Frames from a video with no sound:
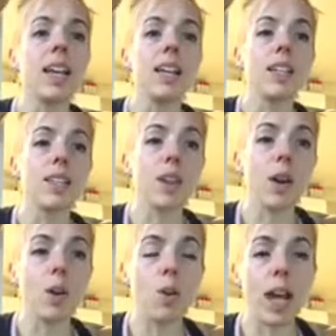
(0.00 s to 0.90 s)

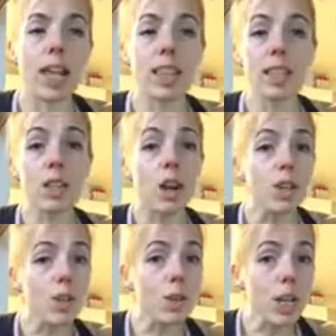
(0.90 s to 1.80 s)
So, and this is
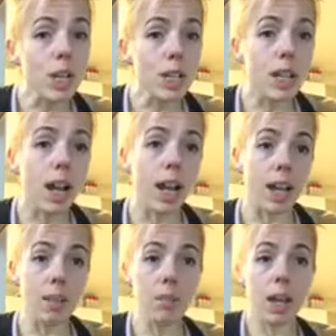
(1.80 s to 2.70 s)
also a good
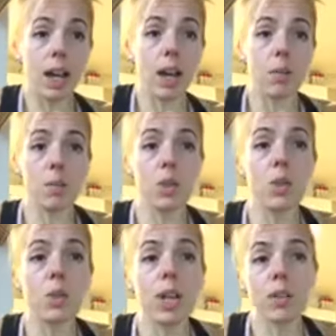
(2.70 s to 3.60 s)
time um,
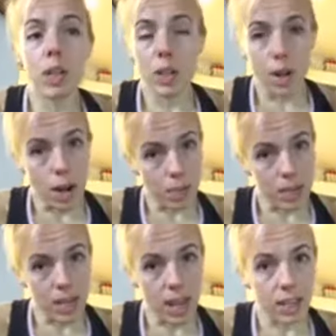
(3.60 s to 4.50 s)
to increase your carb
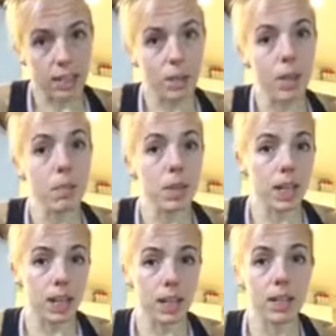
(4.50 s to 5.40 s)
intake a little bit
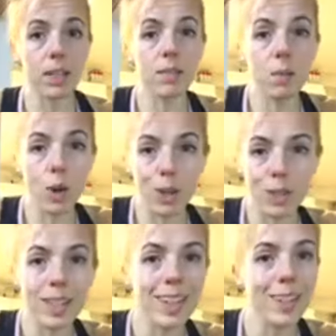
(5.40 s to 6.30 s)
because for those
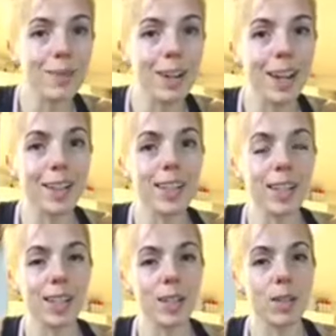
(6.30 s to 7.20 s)
intense workouts that you're
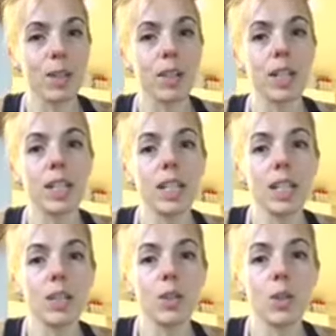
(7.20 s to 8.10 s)
going to do, you're going to
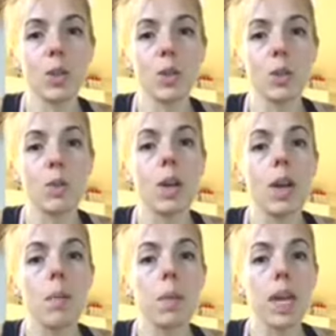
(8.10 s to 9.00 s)
need to
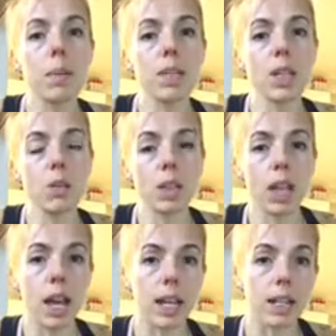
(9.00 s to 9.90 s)
be able to
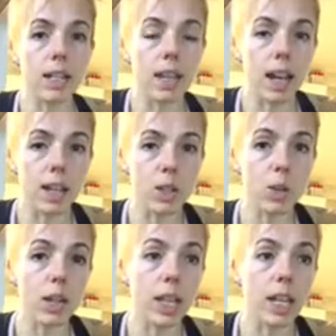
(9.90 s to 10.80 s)
utilize uh,
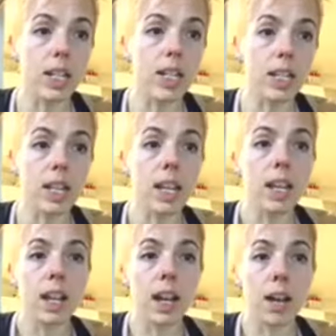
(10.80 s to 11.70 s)
stored glycogen
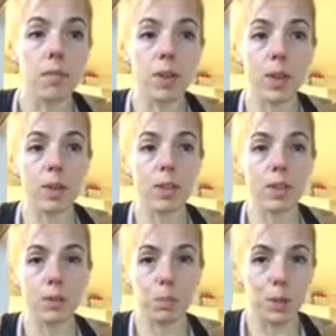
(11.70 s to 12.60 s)
um, for those
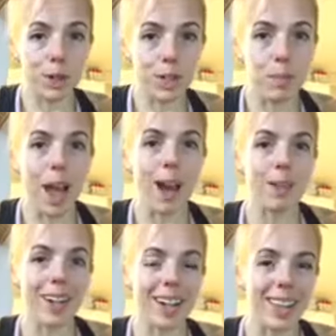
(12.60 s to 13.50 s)
those bursts of
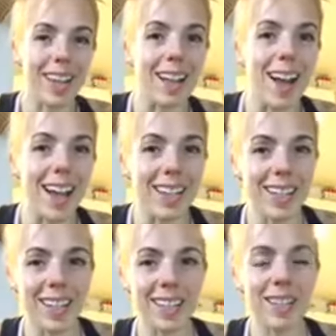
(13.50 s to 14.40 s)
power and that high
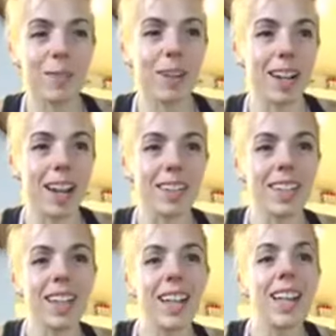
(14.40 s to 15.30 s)
intensity workout.
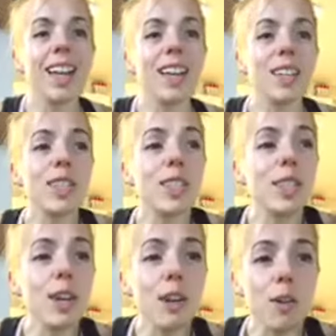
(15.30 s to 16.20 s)

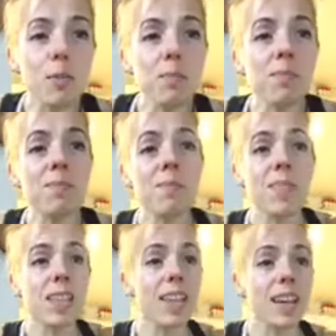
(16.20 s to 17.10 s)
So
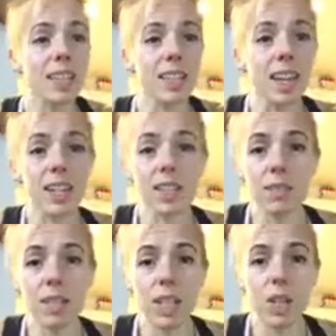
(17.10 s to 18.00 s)
that's it. Just a
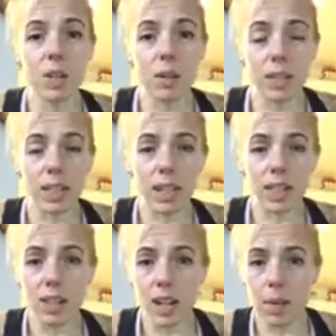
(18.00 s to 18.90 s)
really short one today.
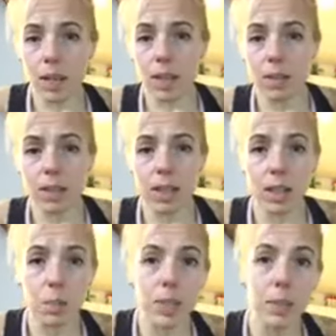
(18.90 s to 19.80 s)
Sorry about all those
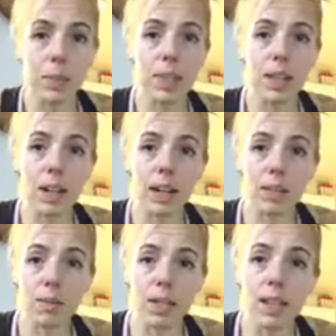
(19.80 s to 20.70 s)
little blips there as
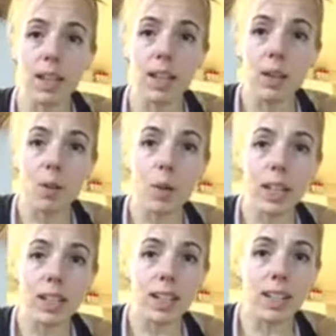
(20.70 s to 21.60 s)
we
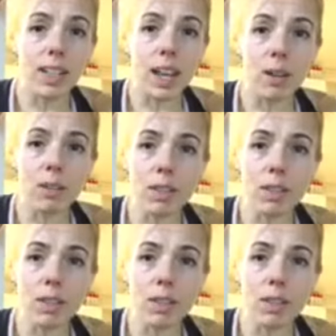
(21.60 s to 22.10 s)
went in and out.